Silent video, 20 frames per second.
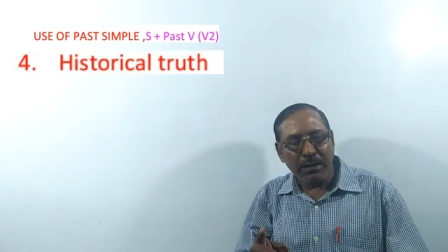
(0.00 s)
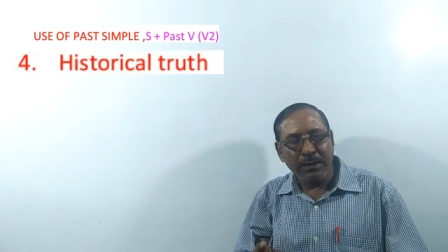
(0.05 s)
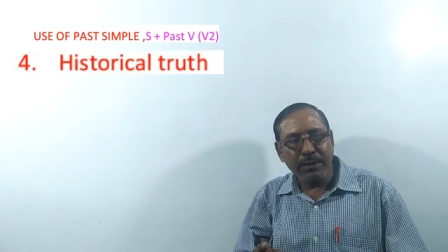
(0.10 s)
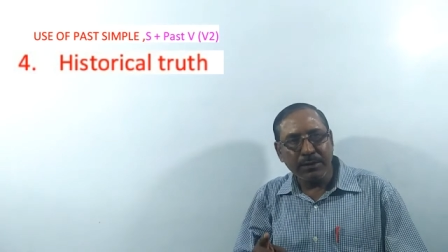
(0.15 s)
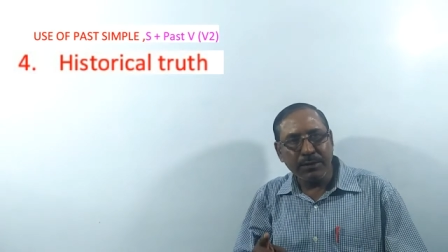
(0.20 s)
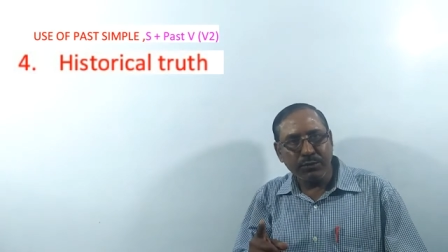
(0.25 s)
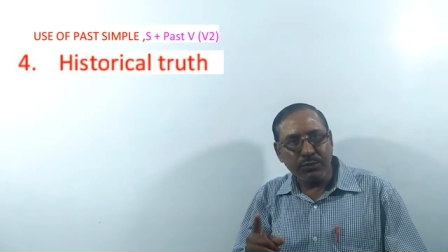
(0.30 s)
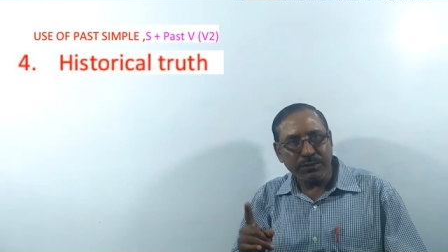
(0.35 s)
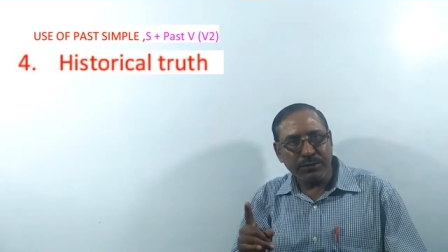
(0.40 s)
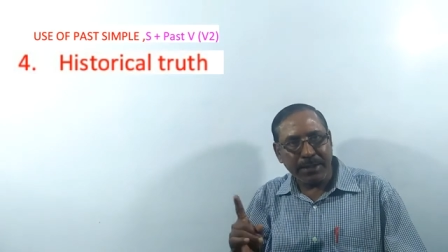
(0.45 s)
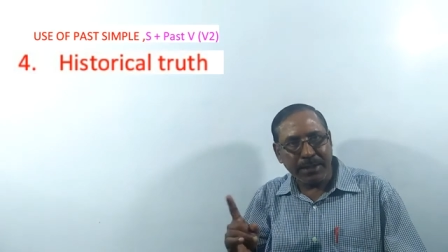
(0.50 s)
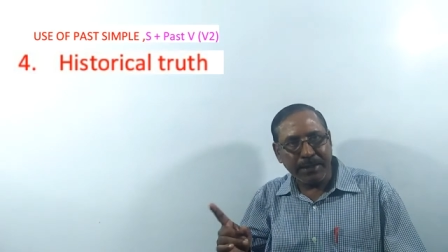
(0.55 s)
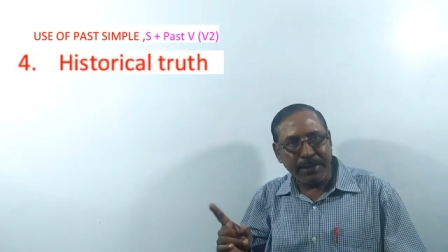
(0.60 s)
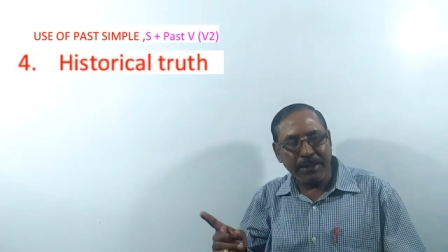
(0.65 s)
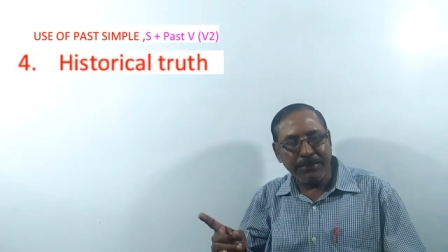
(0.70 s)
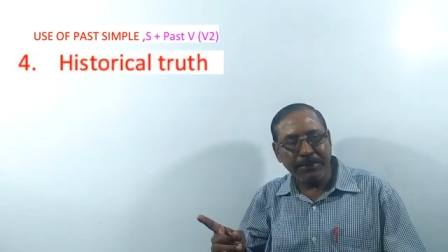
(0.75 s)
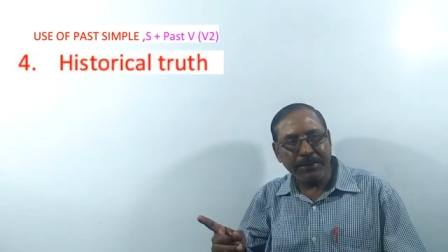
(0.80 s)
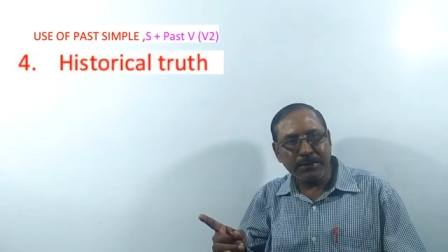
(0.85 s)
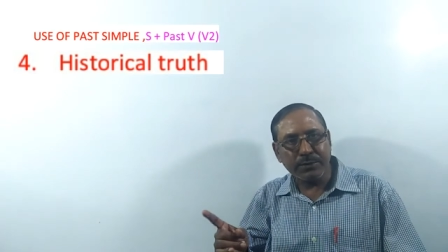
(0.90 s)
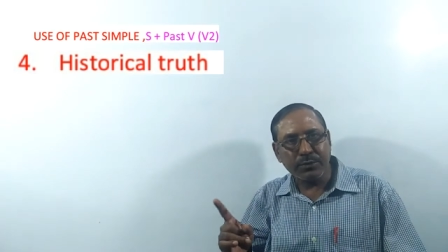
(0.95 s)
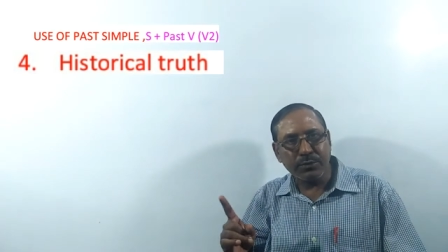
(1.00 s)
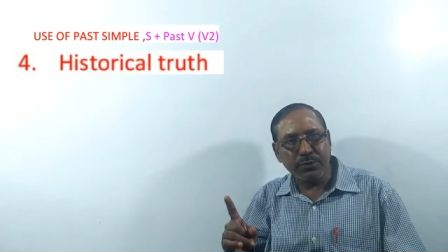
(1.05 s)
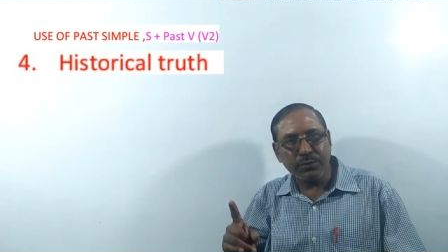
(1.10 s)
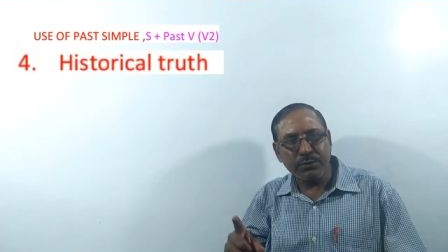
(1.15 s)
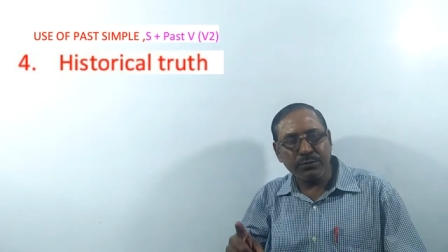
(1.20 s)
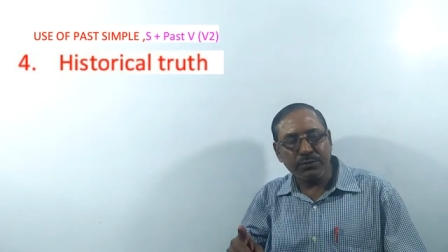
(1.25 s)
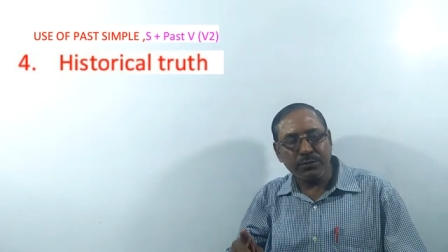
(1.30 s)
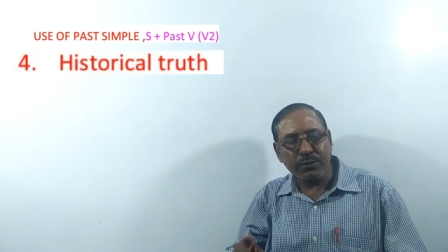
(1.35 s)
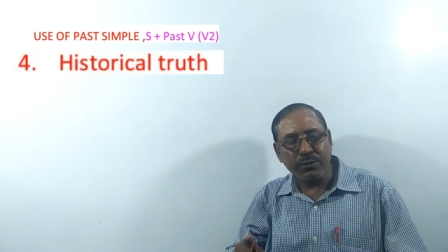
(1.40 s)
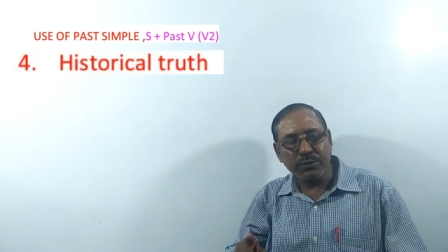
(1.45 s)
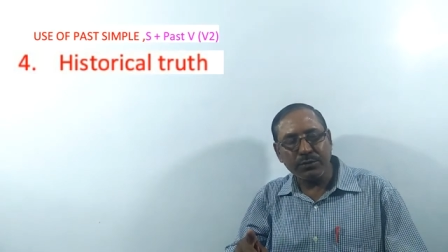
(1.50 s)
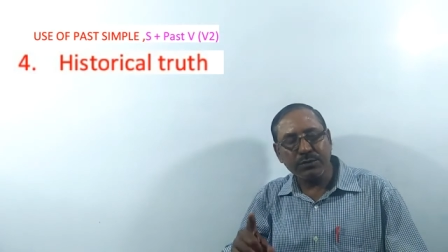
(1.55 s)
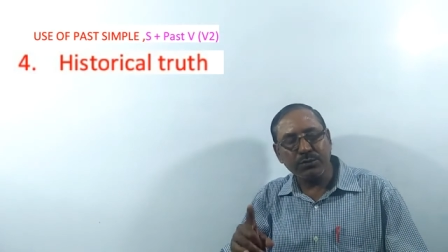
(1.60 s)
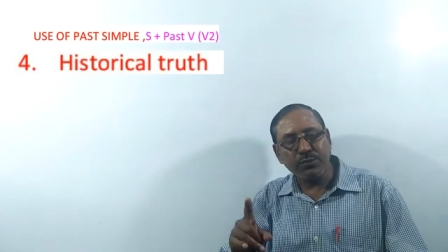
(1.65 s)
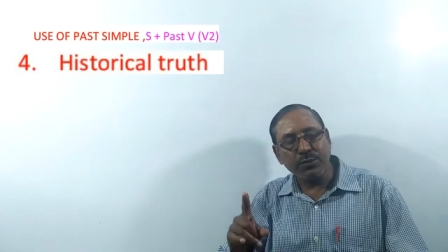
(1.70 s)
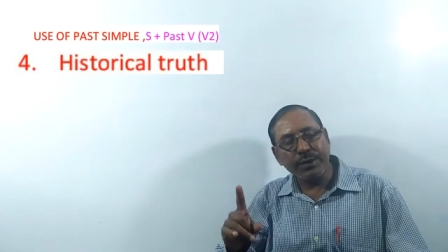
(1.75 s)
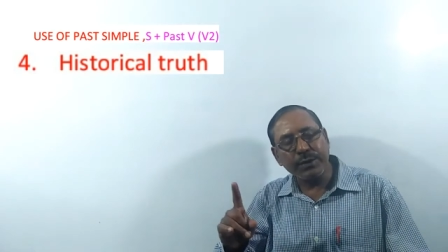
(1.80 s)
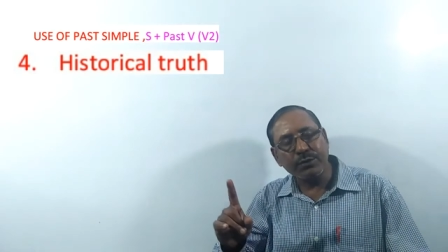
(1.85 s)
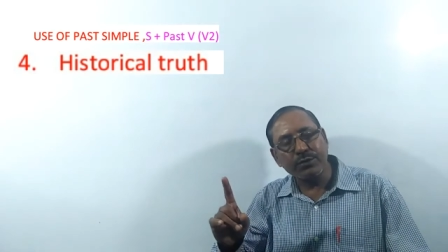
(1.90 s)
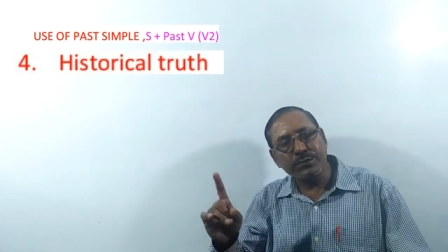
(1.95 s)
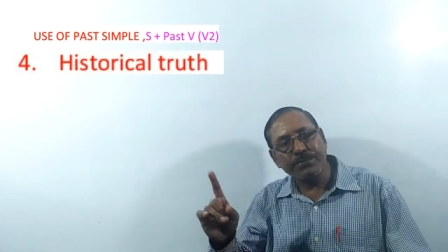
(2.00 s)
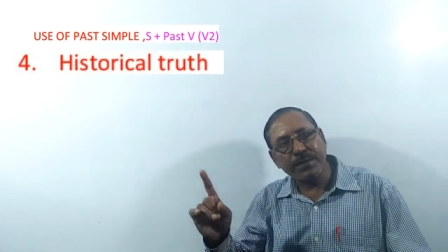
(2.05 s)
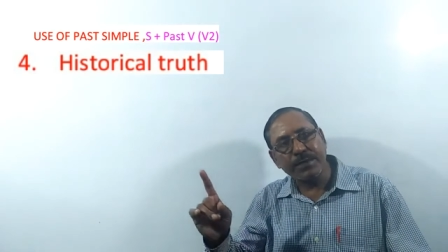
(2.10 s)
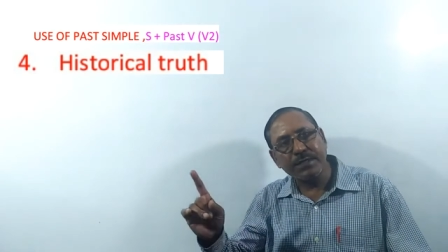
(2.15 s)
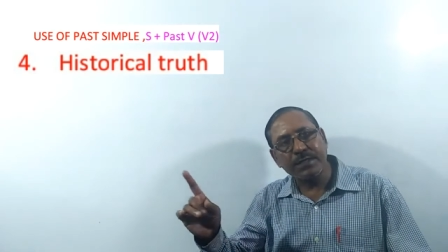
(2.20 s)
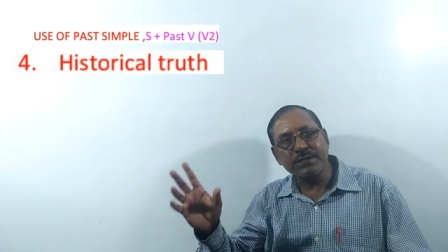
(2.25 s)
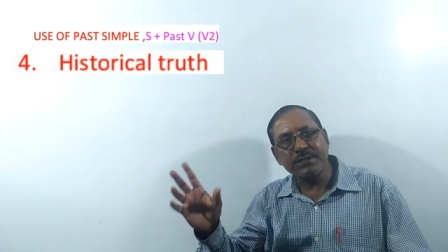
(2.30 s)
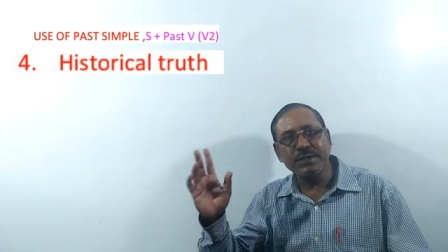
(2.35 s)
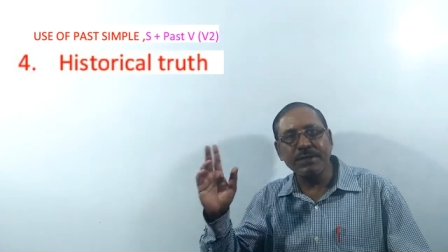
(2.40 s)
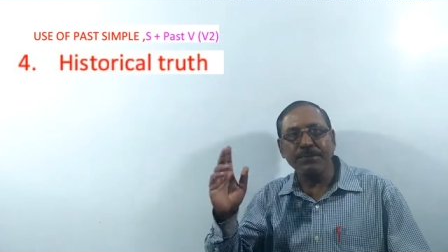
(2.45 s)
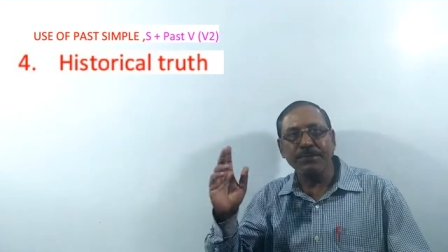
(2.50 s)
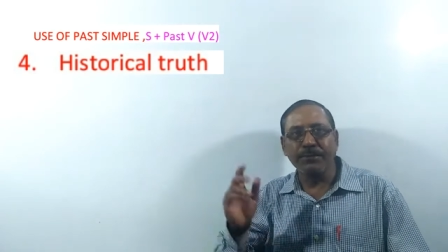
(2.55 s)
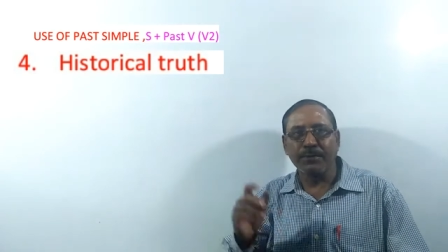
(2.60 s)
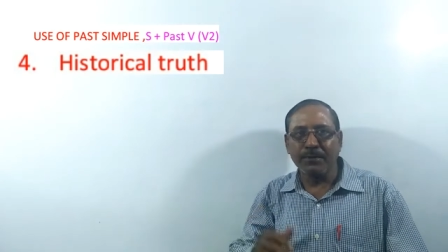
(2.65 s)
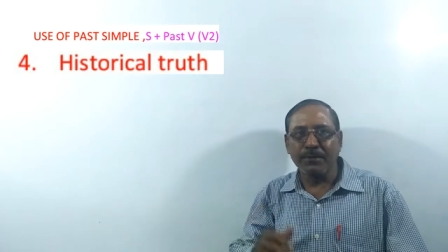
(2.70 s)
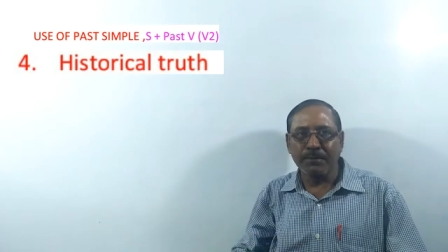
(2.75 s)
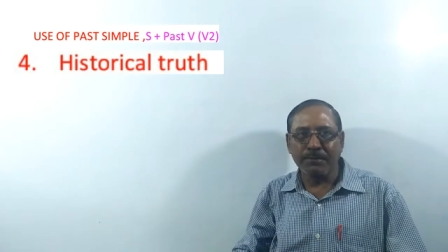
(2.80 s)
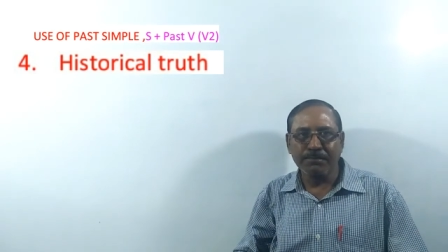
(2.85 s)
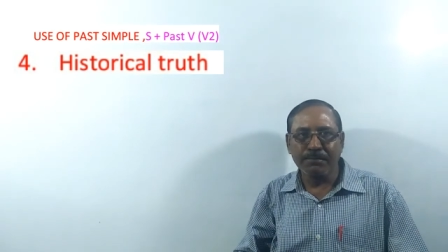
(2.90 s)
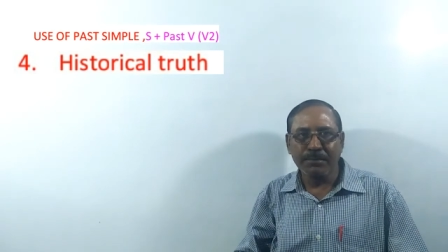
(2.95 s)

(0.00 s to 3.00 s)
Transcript: in scientific truth we use present simple.